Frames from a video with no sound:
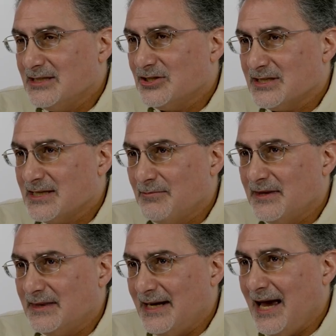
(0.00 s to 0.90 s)
isn't just
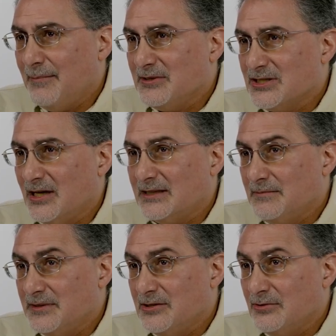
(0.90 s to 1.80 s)
something that happens on
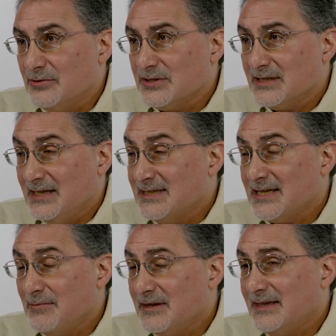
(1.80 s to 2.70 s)
computers. It's
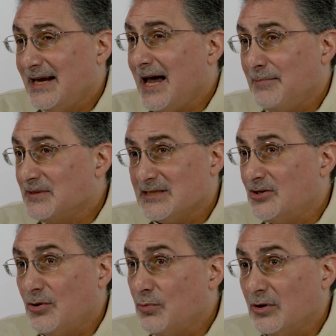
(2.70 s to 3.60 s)
something that happens in
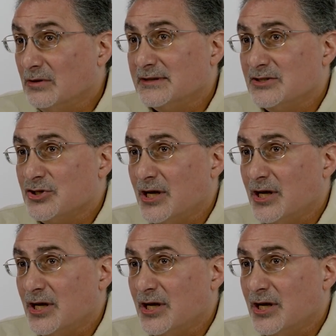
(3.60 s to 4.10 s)
our world in